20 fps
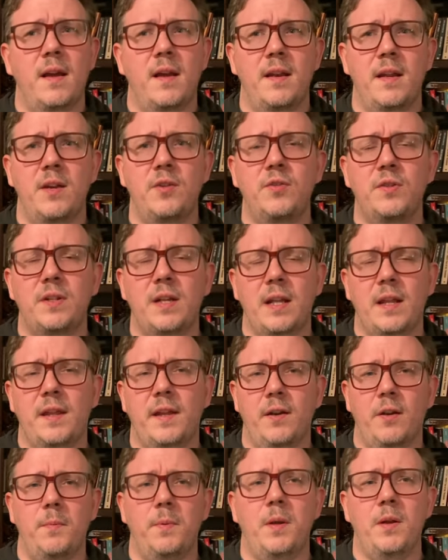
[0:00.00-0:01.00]
an interesting
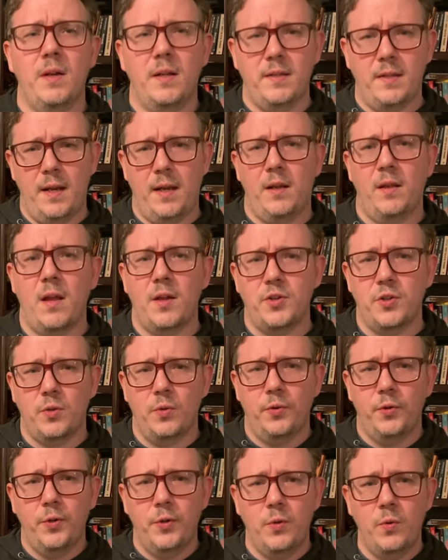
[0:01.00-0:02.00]
therapeutic
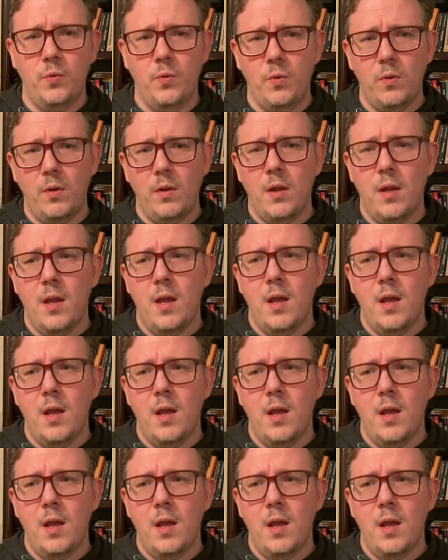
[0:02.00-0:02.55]
psychological tool